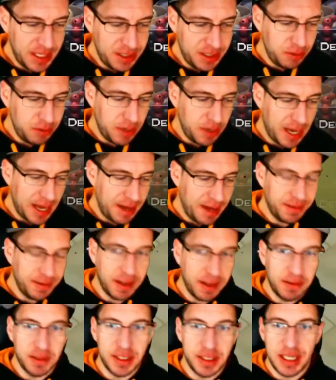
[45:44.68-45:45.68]
do have
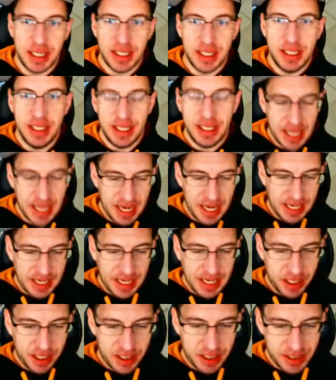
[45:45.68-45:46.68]
level 60
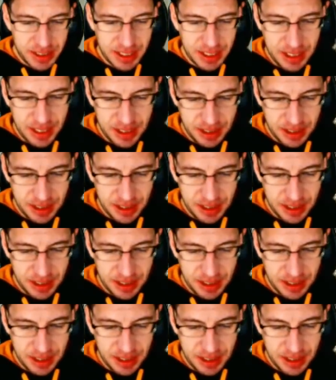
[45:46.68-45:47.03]
gladiators.